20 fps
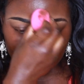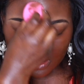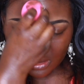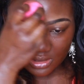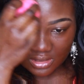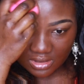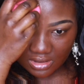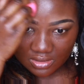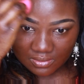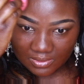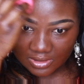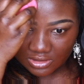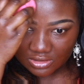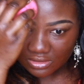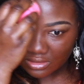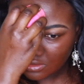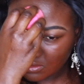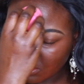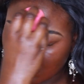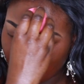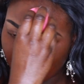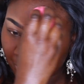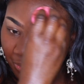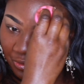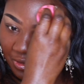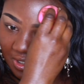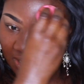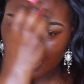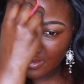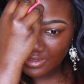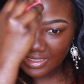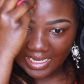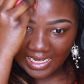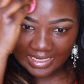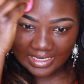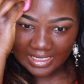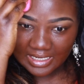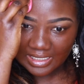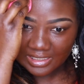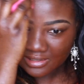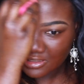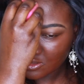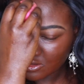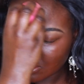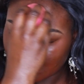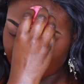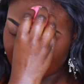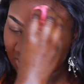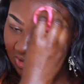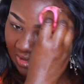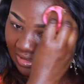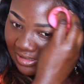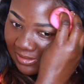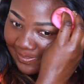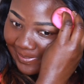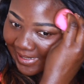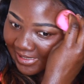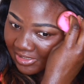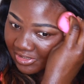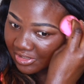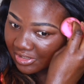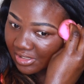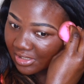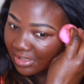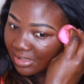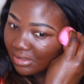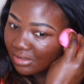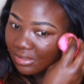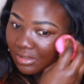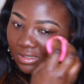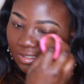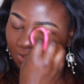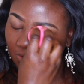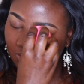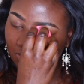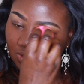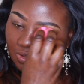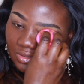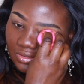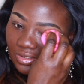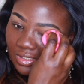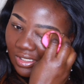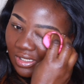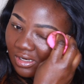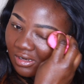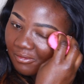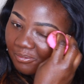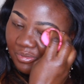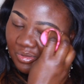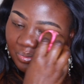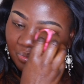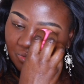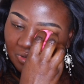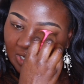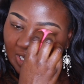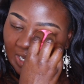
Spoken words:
you just want to look pretty that day, something special You know, a lot of people